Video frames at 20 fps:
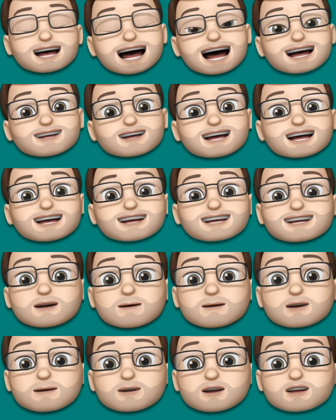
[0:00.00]
And then in step
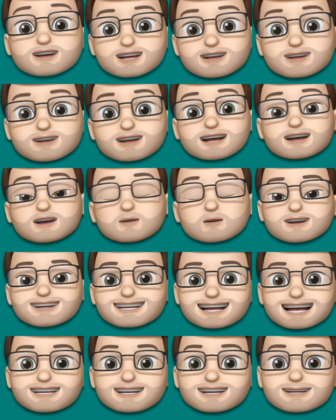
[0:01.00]
number two, we'll
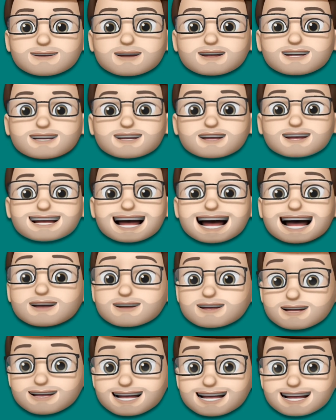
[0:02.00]
take this postcard
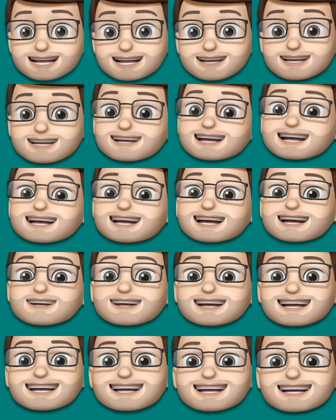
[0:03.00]
out of Keynote and get it
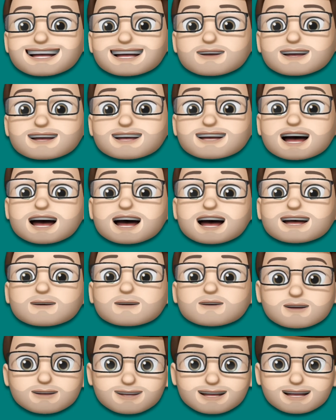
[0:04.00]
ready to go into
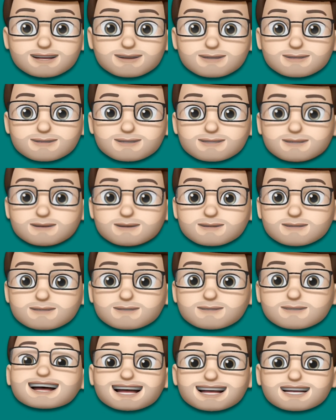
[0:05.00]
iMovie.
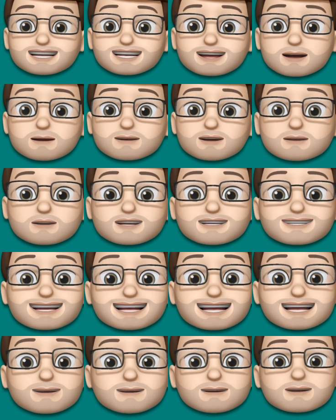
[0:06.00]
In step number
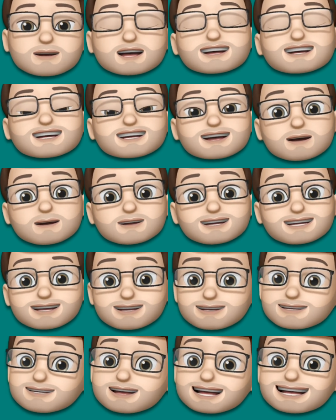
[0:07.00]
three, it's time to
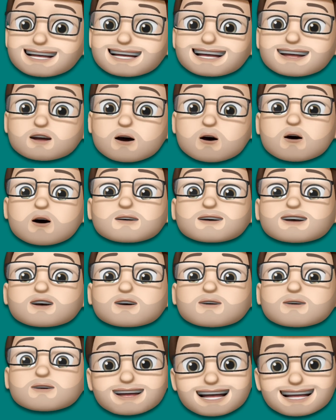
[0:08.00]
start finding or
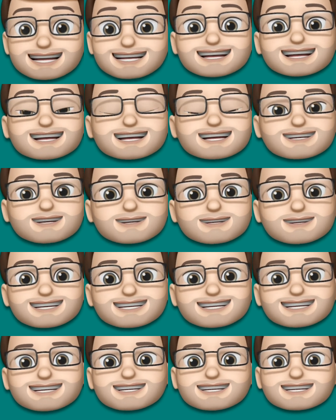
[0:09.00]
recording some
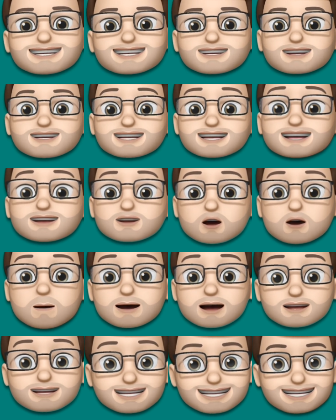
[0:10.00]
videos to use in your
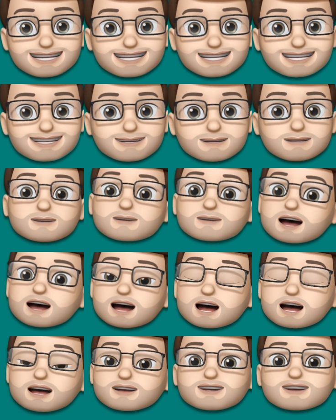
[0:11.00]
postcard.
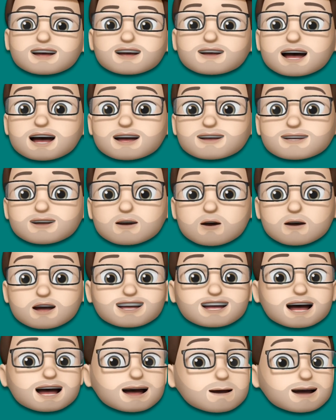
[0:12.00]
I'll show you how to record a
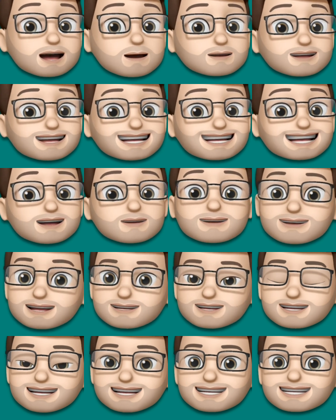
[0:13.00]
time-lapse video if
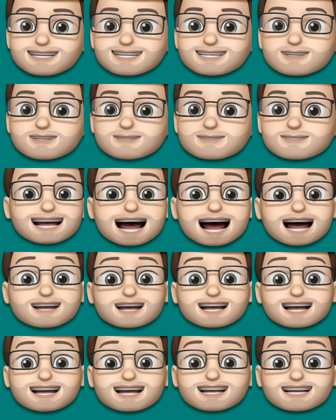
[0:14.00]
you'd like to. And
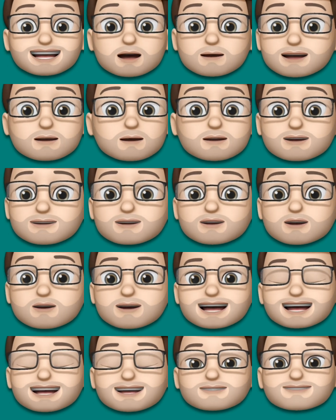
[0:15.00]
then in step number four,
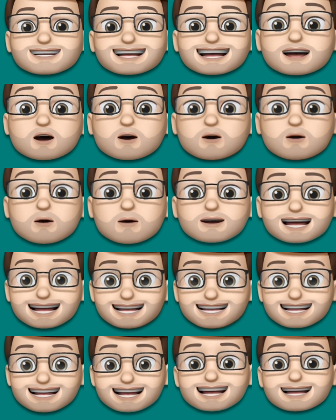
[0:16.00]
we're going to bring it all
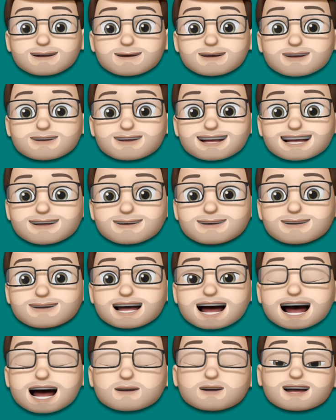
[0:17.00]
into iMovie
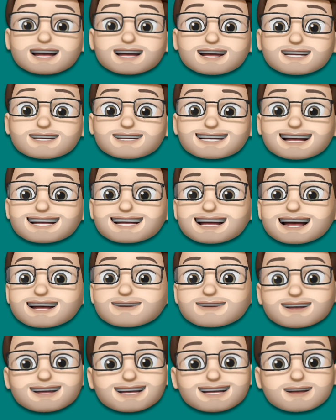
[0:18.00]
and we're going to create
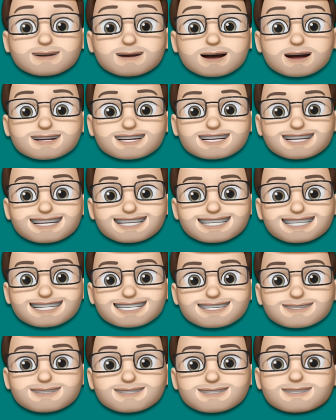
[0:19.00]
our video postcard.